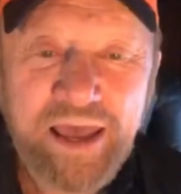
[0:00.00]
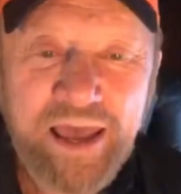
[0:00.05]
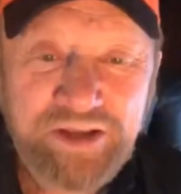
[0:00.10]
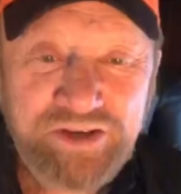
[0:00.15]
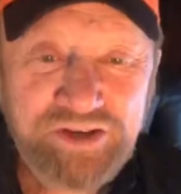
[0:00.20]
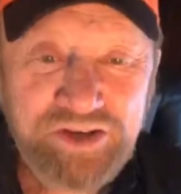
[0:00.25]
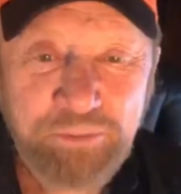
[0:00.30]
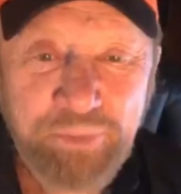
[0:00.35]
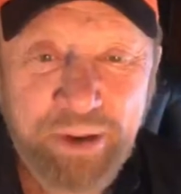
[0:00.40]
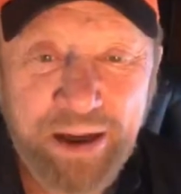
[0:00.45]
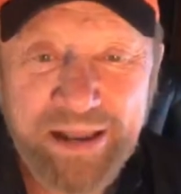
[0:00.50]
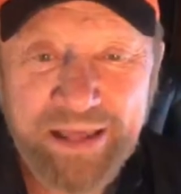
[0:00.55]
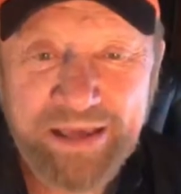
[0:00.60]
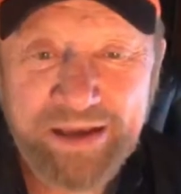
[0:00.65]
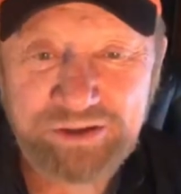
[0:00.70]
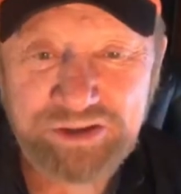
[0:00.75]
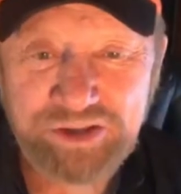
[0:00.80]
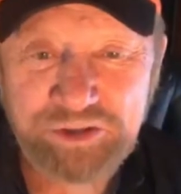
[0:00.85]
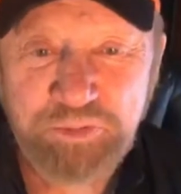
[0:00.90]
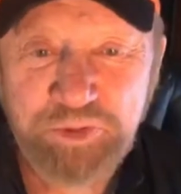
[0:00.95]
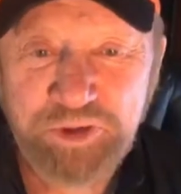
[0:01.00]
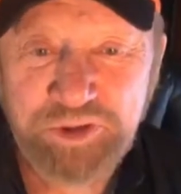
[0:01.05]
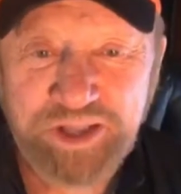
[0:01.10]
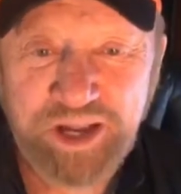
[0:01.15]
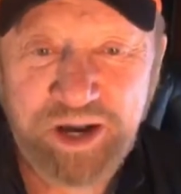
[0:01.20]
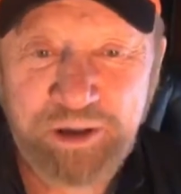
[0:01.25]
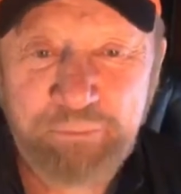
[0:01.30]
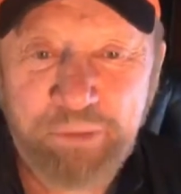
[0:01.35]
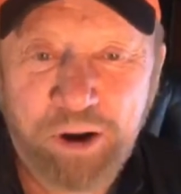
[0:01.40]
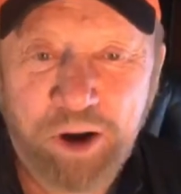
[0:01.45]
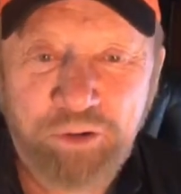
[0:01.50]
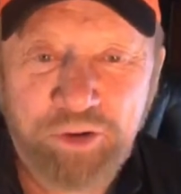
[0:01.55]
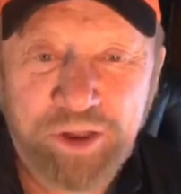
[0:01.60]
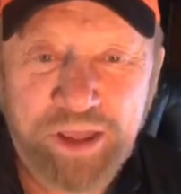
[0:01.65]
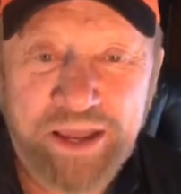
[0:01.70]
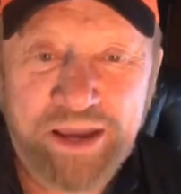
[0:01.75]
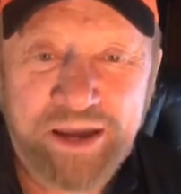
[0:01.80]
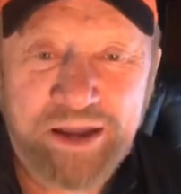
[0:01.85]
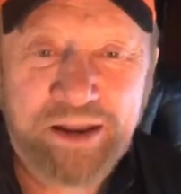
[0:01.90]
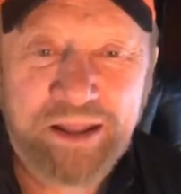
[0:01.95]
Somebody else put their boat
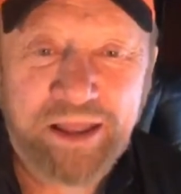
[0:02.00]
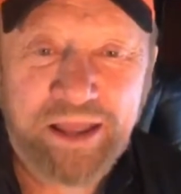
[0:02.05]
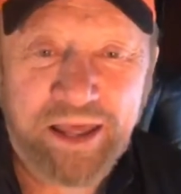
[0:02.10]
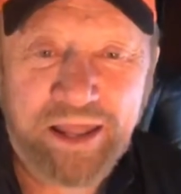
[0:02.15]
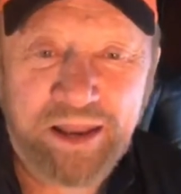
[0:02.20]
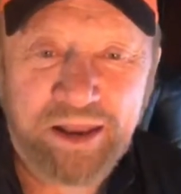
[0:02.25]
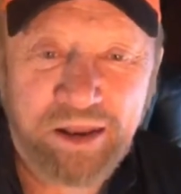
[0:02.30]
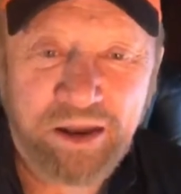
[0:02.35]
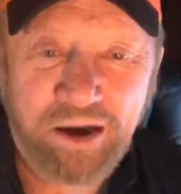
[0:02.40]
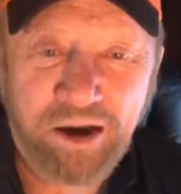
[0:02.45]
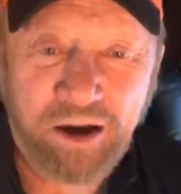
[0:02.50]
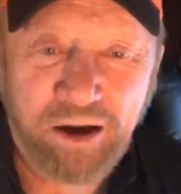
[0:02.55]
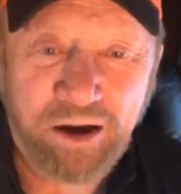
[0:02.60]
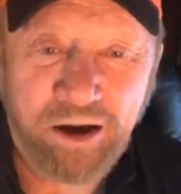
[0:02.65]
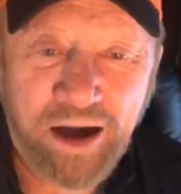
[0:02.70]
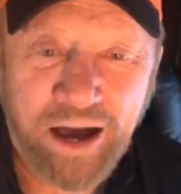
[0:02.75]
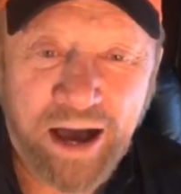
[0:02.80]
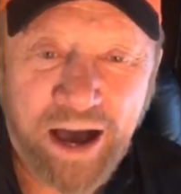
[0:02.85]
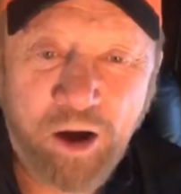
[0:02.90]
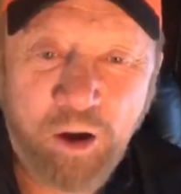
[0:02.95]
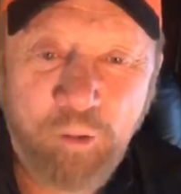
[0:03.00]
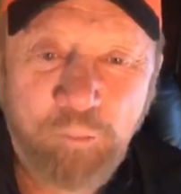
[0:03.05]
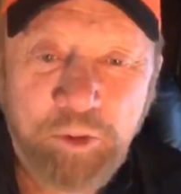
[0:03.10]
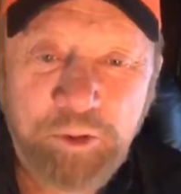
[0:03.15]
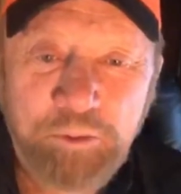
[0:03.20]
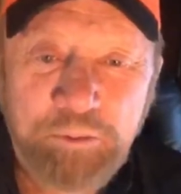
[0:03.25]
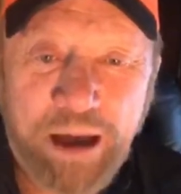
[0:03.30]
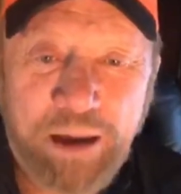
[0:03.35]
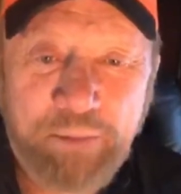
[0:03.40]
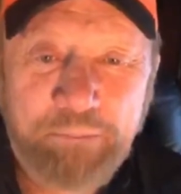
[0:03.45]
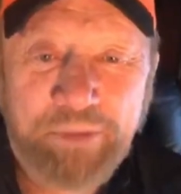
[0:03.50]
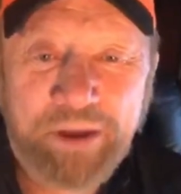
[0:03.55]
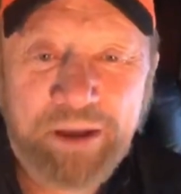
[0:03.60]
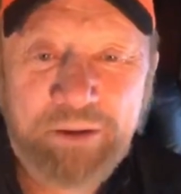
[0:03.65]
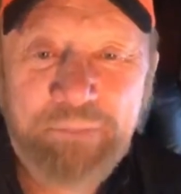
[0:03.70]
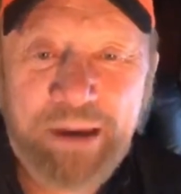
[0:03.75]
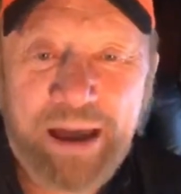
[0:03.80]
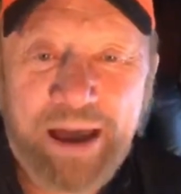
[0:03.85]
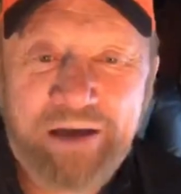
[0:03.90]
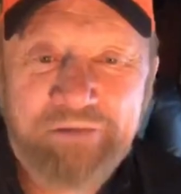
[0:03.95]
in, and I opened my
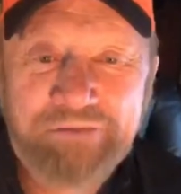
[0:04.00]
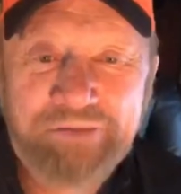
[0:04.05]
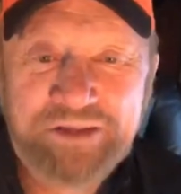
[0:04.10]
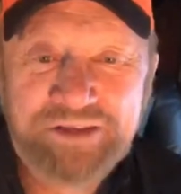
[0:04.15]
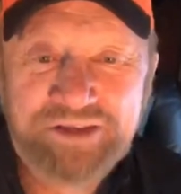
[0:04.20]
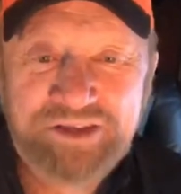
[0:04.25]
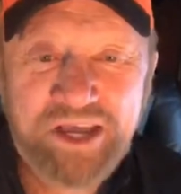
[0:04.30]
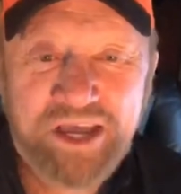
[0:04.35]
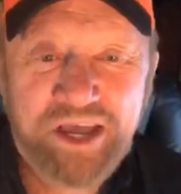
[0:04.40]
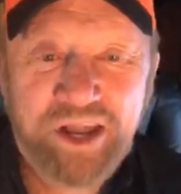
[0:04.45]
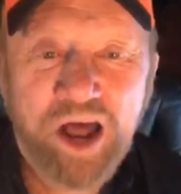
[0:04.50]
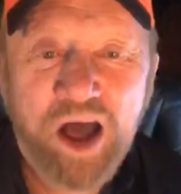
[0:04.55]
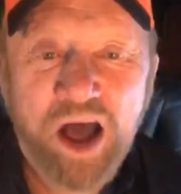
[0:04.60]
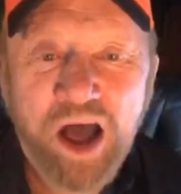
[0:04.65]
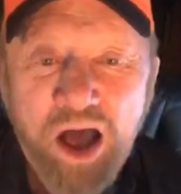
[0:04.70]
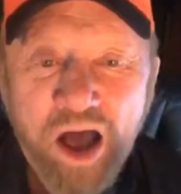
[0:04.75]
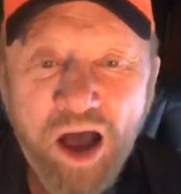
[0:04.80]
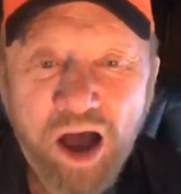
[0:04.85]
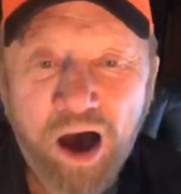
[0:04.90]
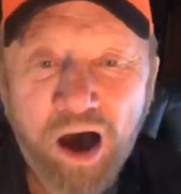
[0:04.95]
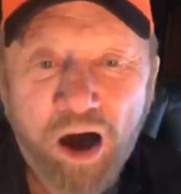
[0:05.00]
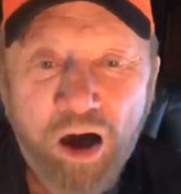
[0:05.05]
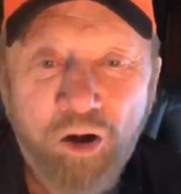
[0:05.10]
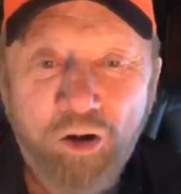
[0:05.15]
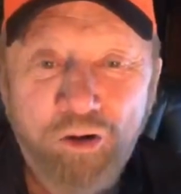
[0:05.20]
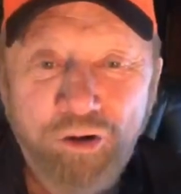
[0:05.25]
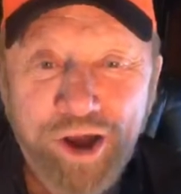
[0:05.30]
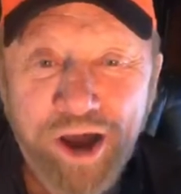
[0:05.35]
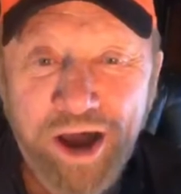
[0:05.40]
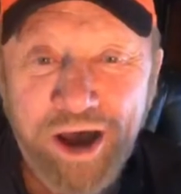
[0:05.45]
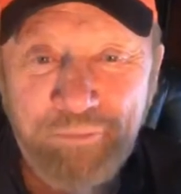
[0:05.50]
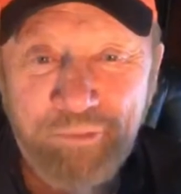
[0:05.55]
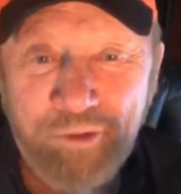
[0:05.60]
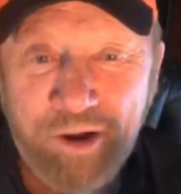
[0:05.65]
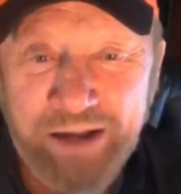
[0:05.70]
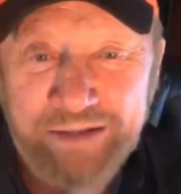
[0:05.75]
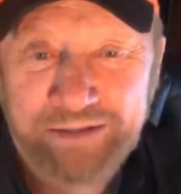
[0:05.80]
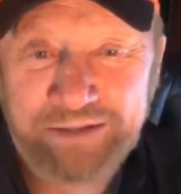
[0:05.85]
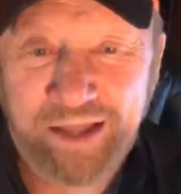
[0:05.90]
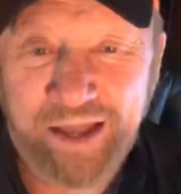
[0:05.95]
big mouth and said, "Hold up
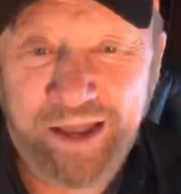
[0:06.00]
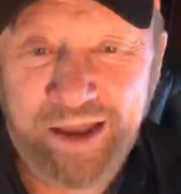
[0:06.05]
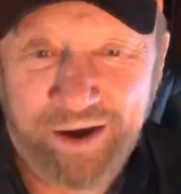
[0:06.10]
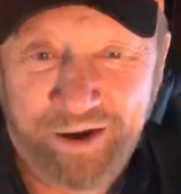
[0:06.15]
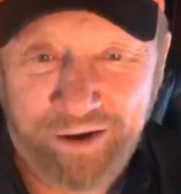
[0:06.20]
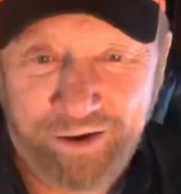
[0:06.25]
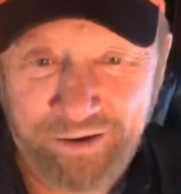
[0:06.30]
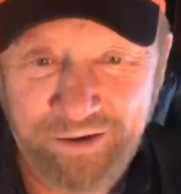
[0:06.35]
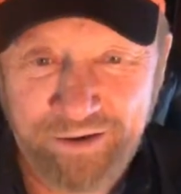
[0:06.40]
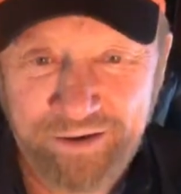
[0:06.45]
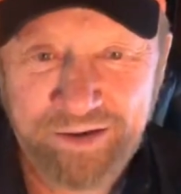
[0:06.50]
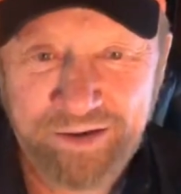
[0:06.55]
right there."